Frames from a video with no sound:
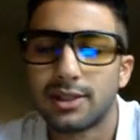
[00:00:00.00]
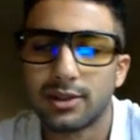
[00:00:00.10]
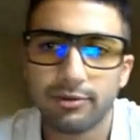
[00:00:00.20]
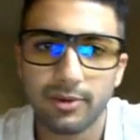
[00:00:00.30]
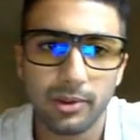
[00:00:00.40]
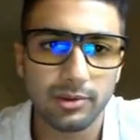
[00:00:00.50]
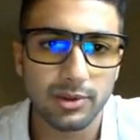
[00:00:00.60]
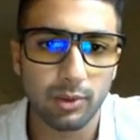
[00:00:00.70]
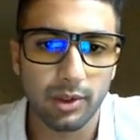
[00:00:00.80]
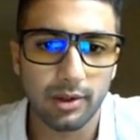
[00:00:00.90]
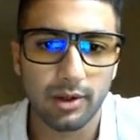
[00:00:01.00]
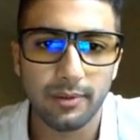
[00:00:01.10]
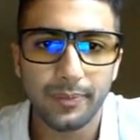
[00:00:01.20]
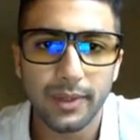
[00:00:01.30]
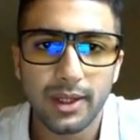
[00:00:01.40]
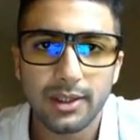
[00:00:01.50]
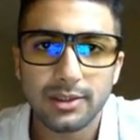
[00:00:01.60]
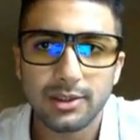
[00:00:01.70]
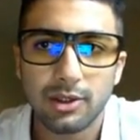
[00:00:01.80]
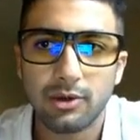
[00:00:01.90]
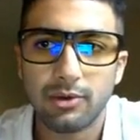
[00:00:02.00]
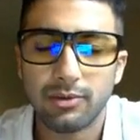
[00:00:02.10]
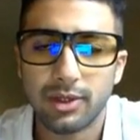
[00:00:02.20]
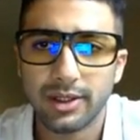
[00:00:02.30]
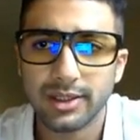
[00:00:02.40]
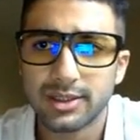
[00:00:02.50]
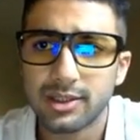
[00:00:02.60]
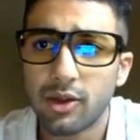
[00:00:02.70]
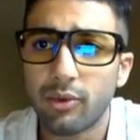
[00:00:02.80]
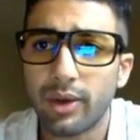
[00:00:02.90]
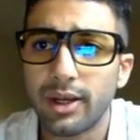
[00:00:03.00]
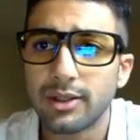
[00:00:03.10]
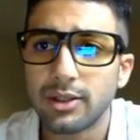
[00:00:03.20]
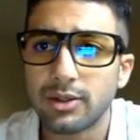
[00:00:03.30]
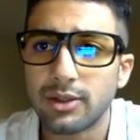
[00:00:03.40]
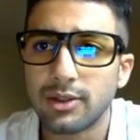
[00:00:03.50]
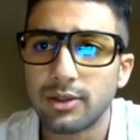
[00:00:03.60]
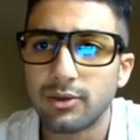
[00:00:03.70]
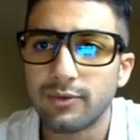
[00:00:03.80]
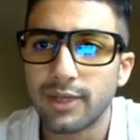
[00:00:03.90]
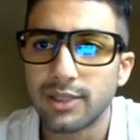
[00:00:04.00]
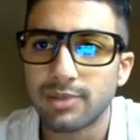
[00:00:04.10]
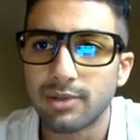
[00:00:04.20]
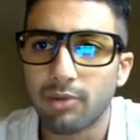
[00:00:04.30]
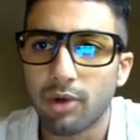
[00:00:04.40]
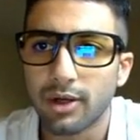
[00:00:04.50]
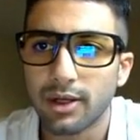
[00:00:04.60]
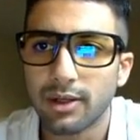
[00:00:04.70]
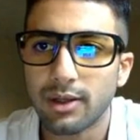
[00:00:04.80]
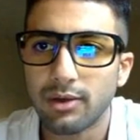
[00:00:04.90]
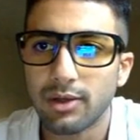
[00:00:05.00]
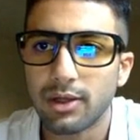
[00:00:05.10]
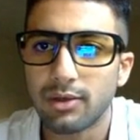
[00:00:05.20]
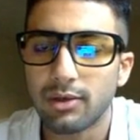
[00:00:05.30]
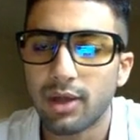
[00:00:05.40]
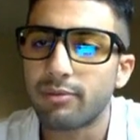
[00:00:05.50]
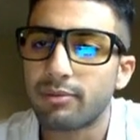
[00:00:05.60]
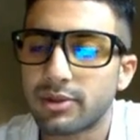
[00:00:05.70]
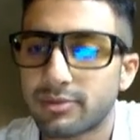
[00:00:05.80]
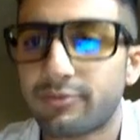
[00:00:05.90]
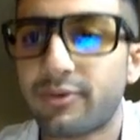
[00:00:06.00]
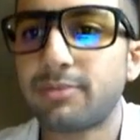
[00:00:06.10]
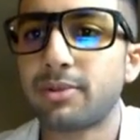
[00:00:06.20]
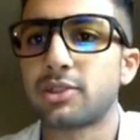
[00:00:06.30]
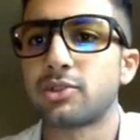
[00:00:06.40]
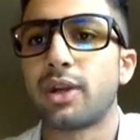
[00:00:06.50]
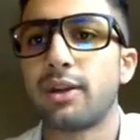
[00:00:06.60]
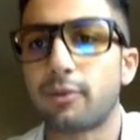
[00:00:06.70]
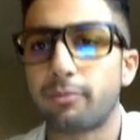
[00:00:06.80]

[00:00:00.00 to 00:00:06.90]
and their photos and whatnot. So there is still a way you can do Facebook marketing. You can do a lot of Facebook is great for